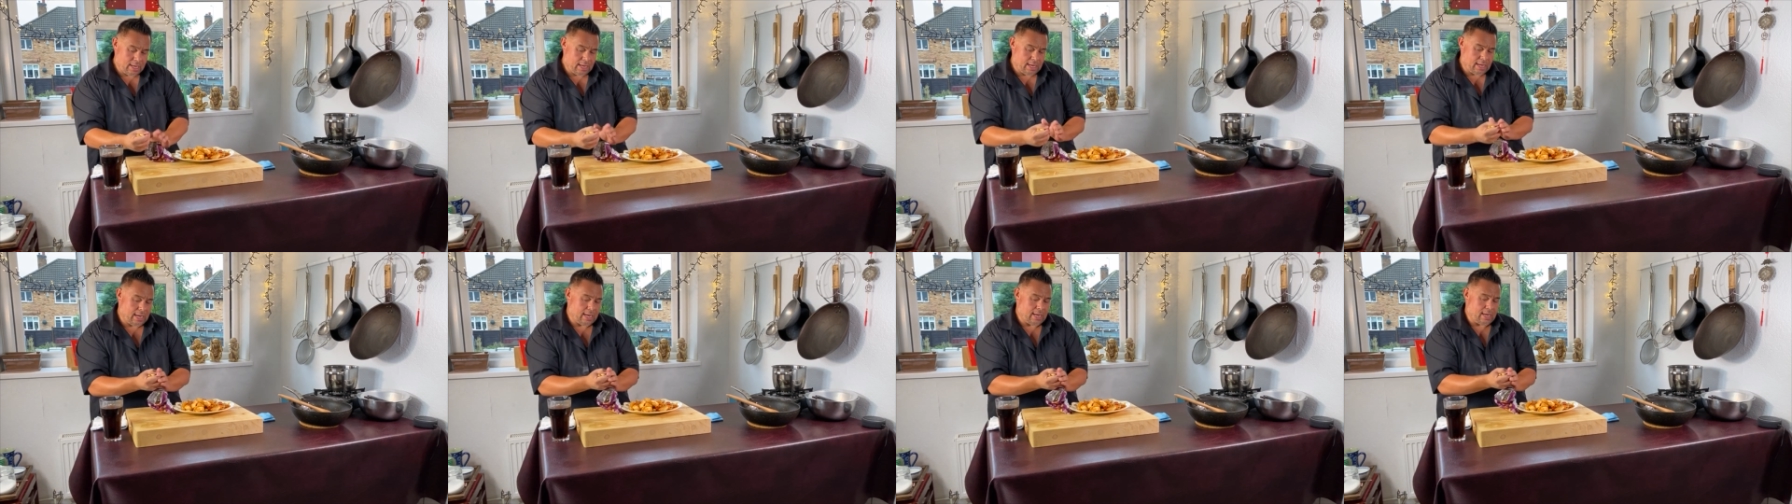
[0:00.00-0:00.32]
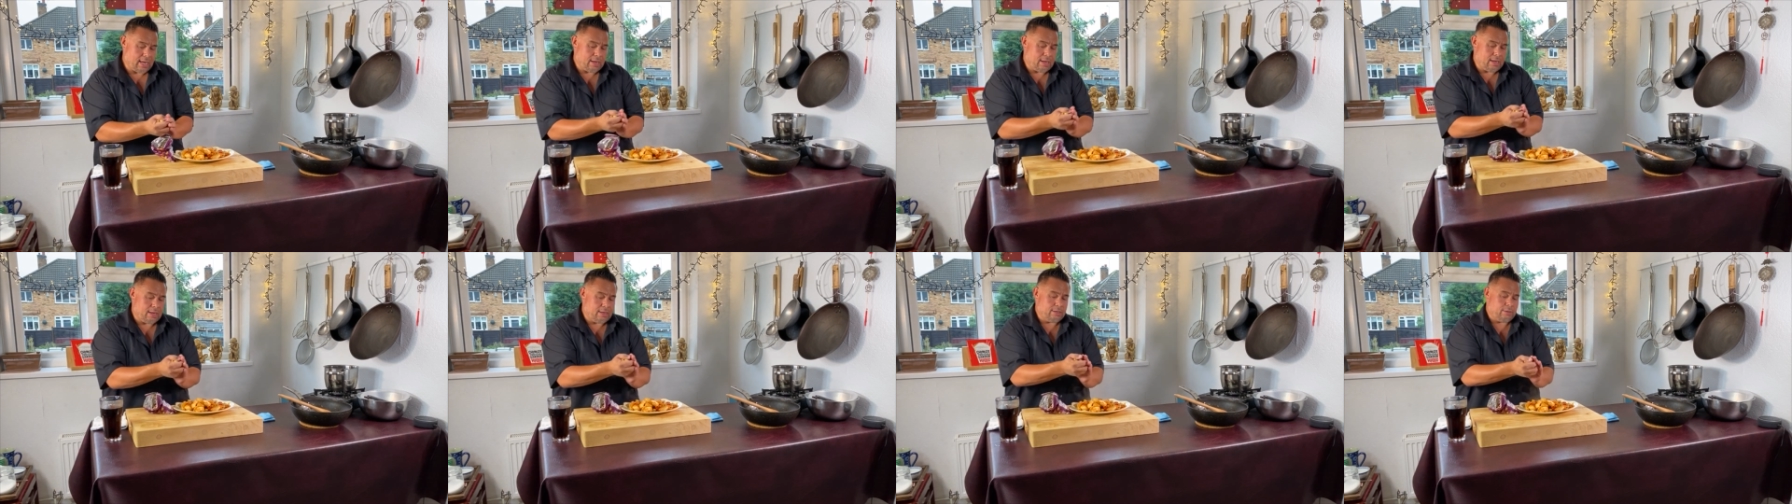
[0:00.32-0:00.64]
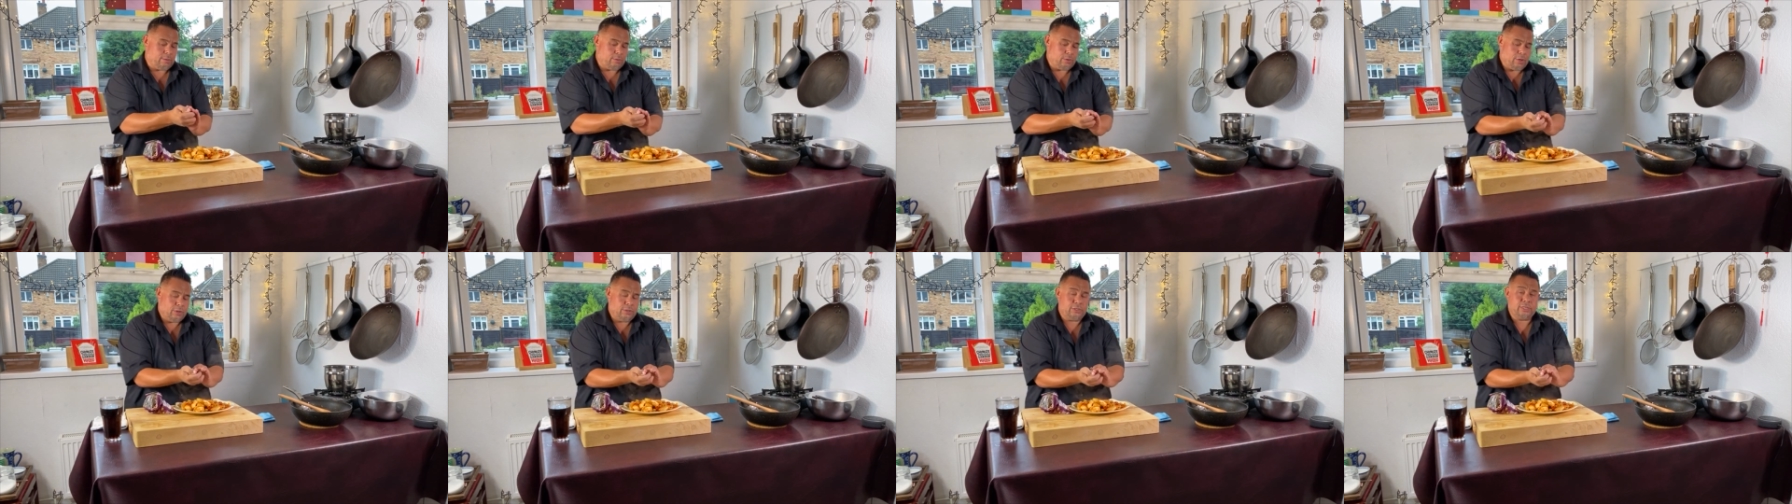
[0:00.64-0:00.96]

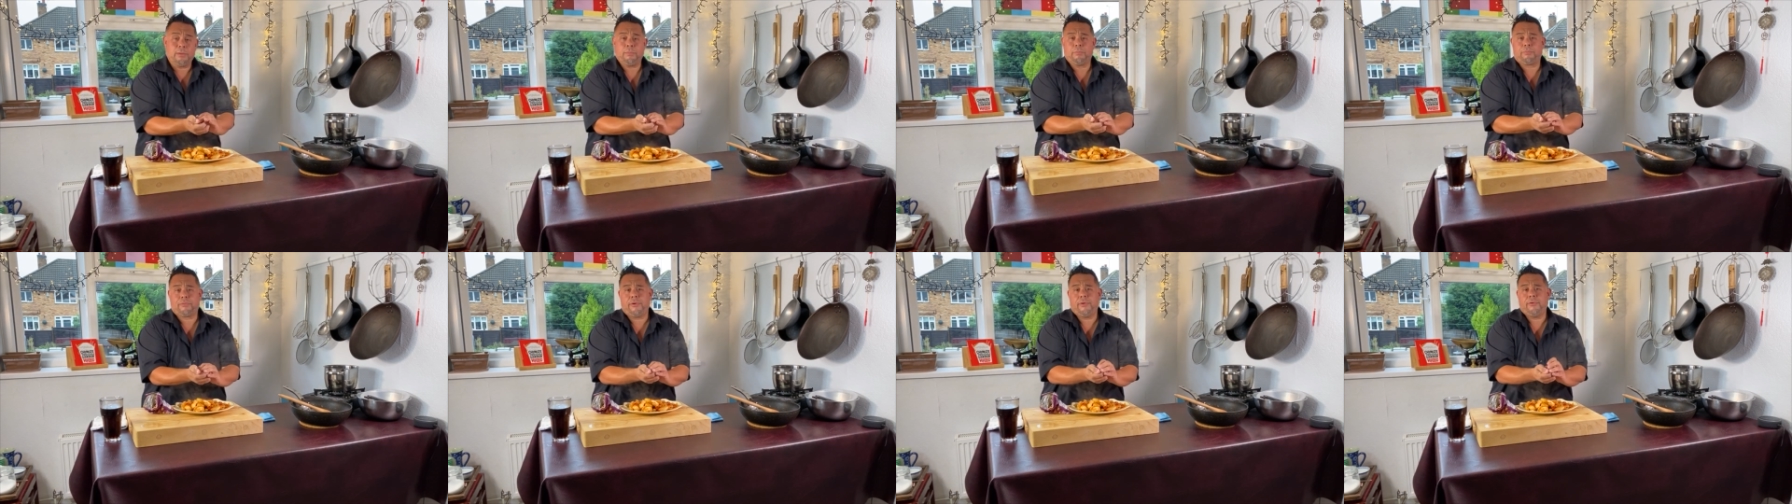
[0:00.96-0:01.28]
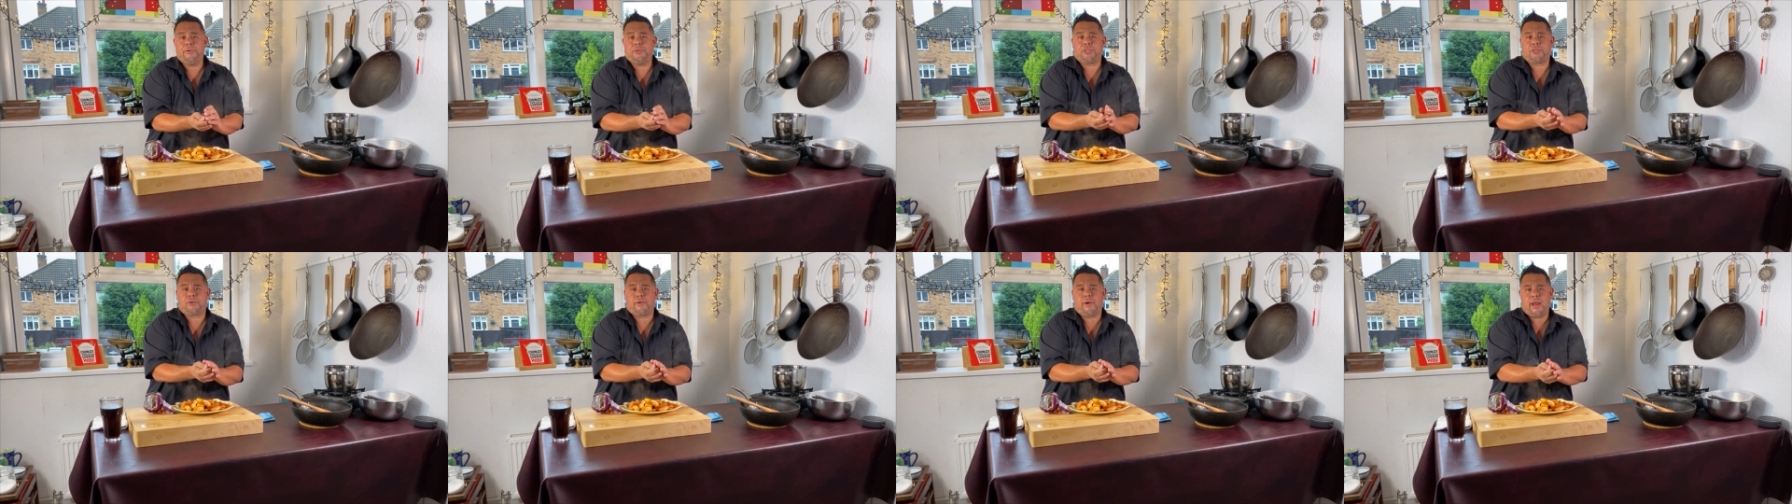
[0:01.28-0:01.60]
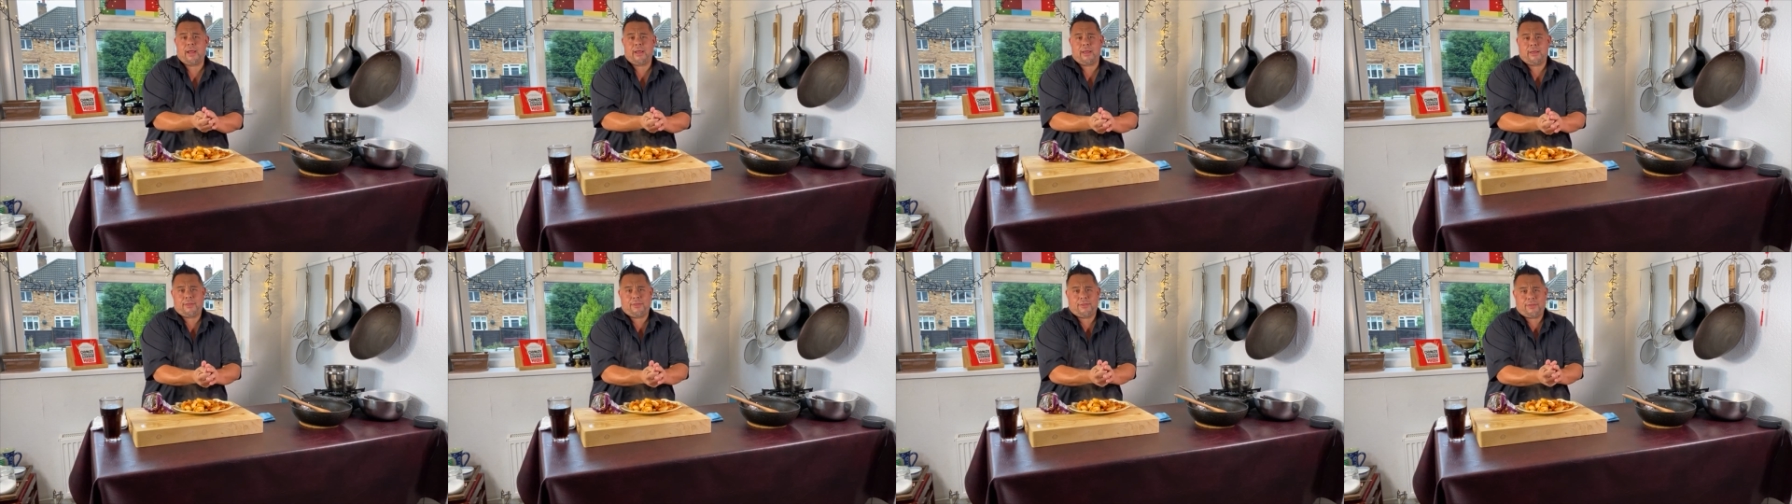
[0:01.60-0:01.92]
and using brute
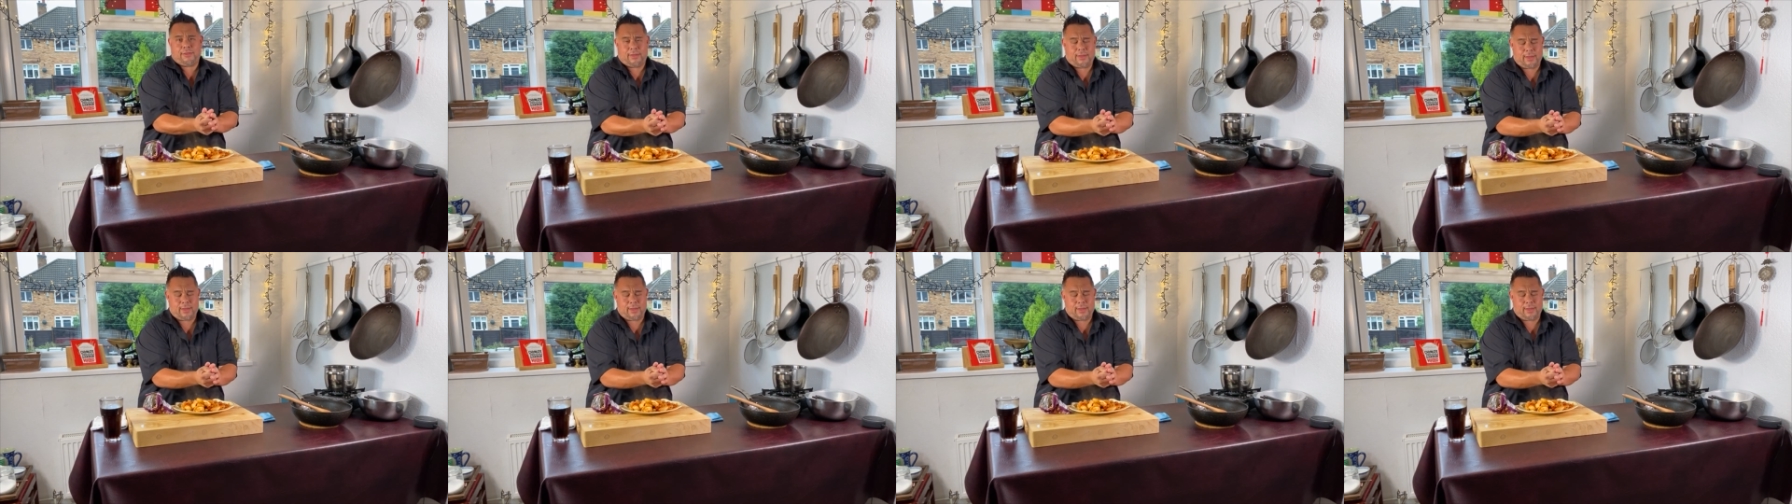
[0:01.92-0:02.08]
strength,